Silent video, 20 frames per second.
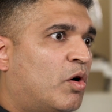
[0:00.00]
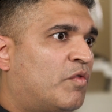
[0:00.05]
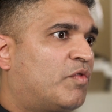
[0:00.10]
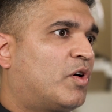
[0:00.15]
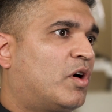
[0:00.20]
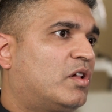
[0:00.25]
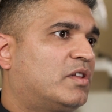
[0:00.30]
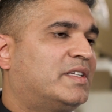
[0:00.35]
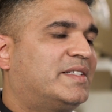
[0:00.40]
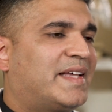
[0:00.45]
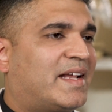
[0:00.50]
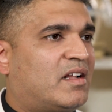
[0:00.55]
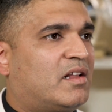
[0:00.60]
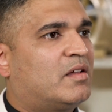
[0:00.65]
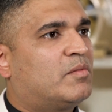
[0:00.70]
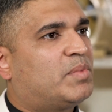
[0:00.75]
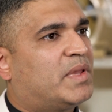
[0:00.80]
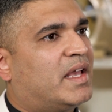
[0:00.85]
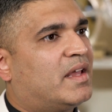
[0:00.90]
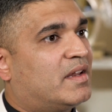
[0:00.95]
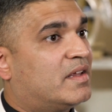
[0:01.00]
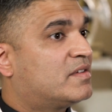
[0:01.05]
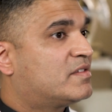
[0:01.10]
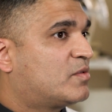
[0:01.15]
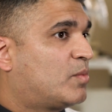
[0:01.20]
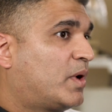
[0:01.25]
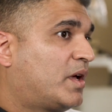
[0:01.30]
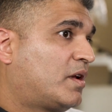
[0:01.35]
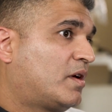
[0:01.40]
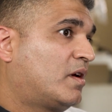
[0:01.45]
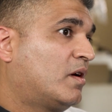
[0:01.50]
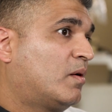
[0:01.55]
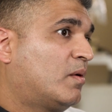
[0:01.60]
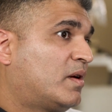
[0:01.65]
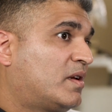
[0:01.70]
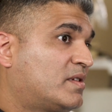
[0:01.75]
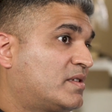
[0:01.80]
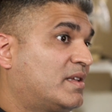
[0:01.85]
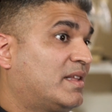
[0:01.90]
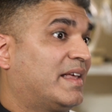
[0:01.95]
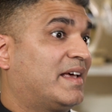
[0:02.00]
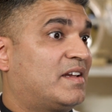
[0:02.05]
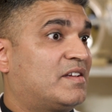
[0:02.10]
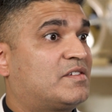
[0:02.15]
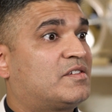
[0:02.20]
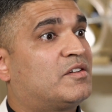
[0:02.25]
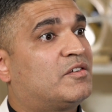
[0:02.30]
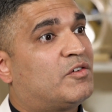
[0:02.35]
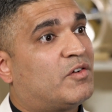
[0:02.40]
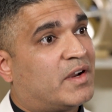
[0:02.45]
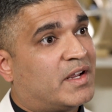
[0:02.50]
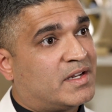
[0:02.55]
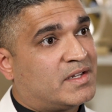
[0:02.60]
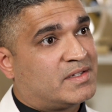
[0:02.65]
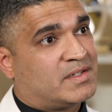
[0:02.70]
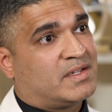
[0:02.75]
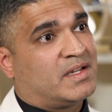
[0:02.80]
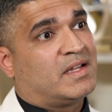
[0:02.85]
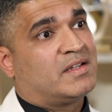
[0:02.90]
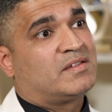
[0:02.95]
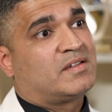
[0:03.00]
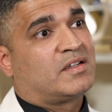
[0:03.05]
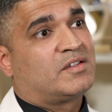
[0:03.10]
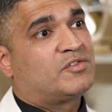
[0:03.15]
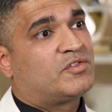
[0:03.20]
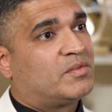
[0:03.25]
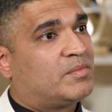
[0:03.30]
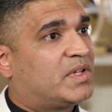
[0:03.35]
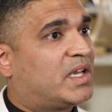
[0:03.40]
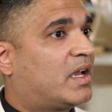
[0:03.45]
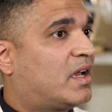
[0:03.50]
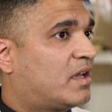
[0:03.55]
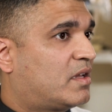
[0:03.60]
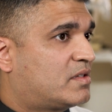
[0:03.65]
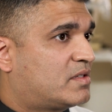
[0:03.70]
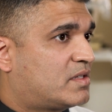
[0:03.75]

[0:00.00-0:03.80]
overall, the dental implant is the way to go. It is the latest and greatest. It has extremely high